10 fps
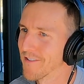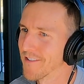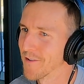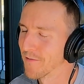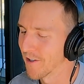Your
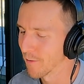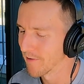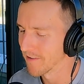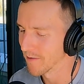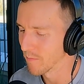environment
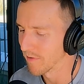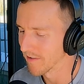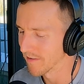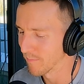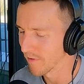is the biggest
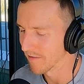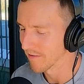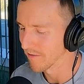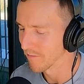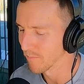impact on you,